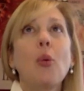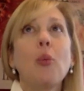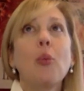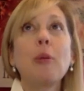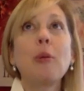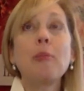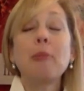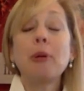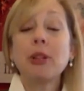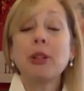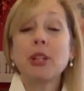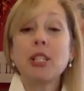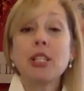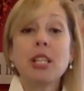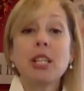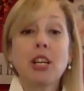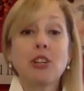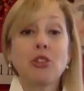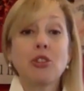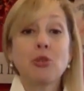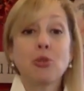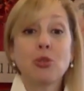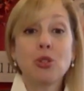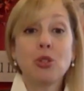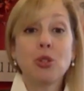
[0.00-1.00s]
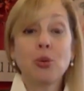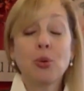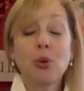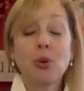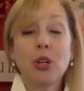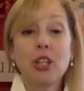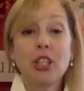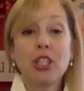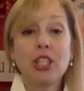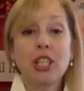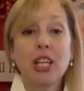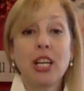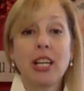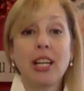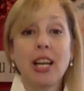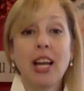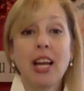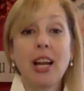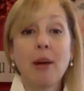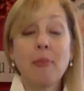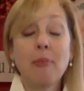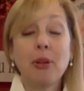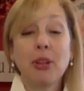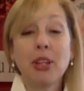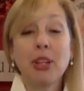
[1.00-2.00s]
we put this extra storage in, and
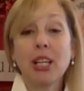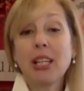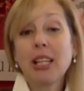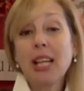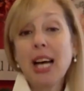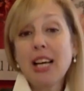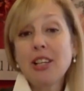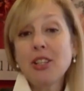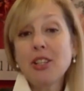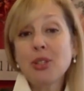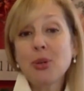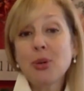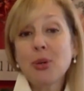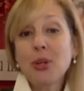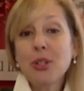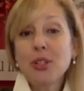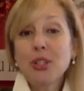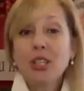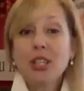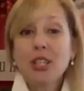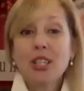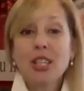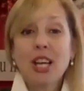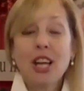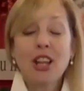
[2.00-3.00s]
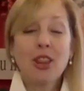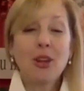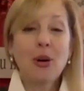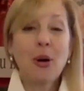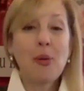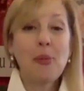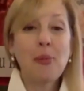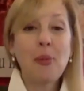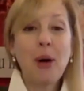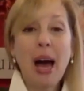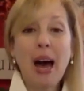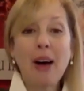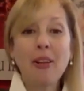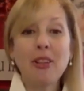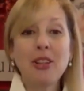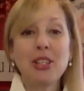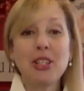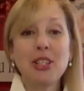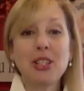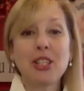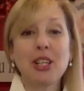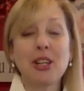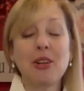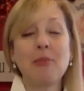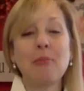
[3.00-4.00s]
I put the glass doors because I thought, wow, this
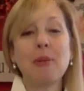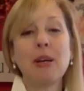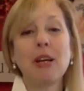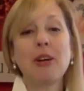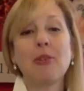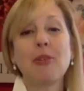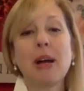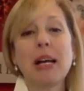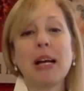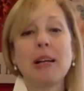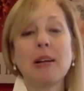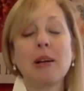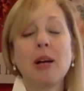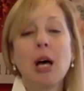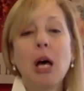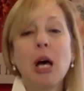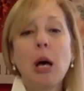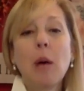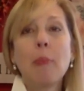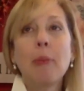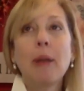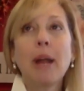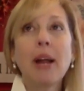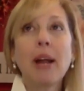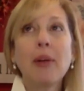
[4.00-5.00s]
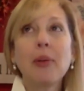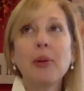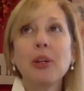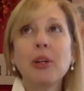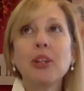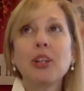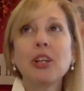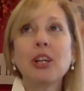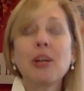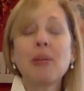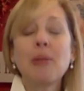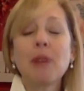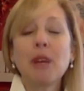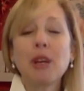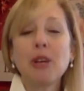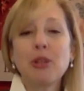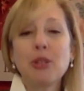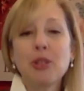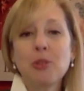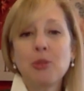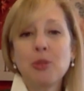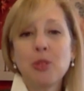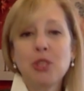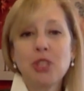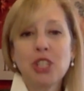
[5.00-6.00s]
is going to be great. But I don't want to look at my
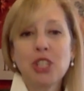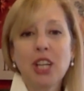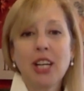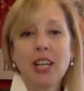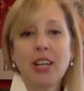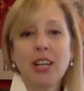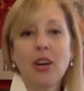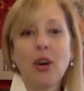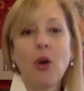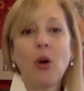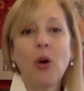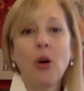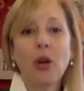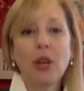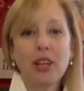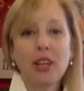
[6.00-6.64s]
Christmas china all